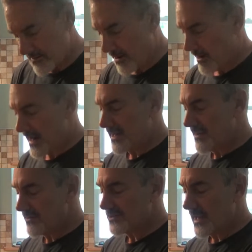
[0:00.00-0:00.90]
All right?
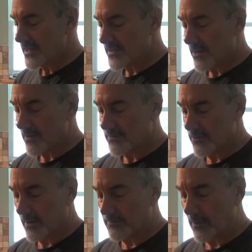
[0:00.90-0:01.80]
Even says here,
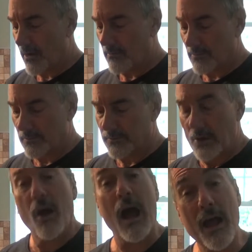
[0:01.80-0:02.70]

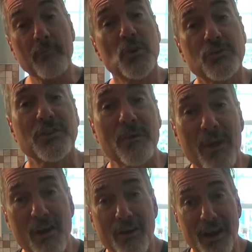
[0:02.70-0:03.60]
no, I am using the
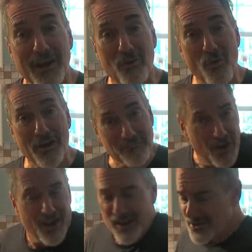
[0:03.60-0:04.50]
marinating one.
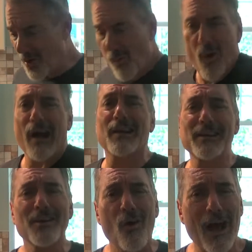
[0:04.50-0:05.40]
So what?
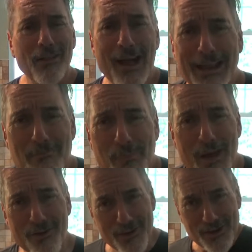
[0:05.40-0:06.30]
I like it
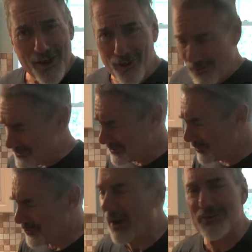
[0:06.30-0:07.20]
better than the other one.
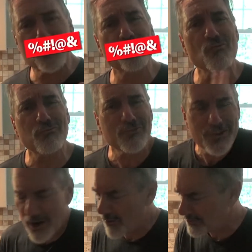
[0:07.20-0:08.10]
So, I
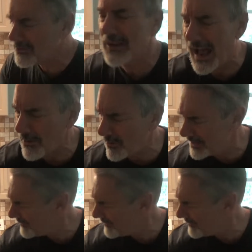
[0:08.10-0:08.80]
don't want to